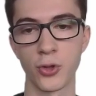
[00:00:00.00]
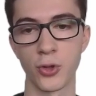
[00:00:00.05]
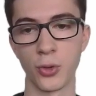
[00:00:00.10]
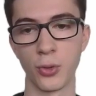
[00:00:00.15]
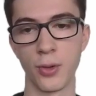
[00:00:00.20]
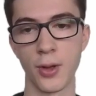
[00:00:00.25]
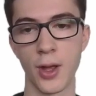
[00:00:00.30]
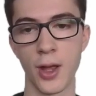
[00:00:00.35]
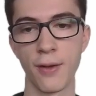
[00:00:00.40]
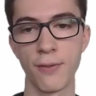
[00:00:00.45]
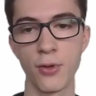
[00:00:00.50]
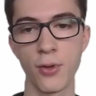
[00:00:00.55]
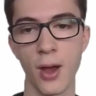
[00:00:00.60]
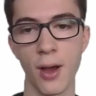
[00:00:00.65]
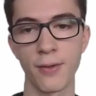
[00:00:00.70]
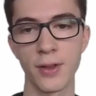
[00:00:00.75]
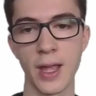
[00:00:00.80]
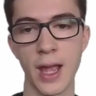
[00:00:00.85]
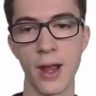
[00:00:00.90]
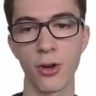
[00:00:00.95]
So if you
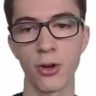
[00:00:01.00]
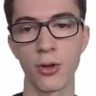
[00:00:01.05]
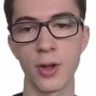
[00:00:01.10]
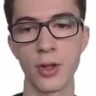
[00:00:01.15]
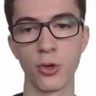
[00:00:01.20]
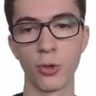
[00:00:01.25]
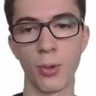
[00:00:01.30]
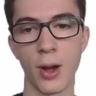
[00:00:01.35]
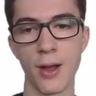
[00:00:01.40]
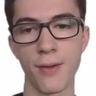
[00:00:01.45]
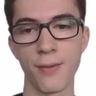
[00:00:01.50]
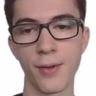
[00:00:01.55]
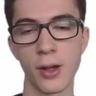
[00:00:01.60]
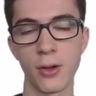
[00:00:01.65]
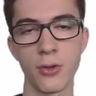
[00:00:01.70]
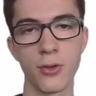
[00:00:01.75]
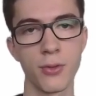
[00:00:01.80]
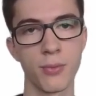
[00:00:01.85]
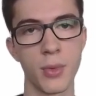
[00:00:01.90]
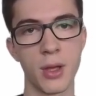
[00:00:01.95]
have an error in your y
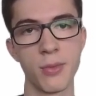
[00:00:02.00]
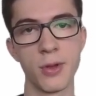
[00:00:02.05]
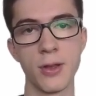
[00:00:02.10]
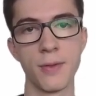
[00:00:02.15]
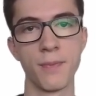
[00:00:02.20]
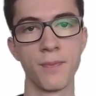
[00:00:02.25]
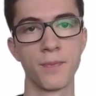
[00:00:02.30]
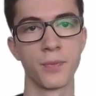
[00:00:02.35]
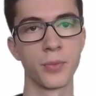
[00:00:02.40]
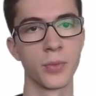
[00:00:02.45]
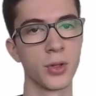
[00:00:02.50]
value, maybe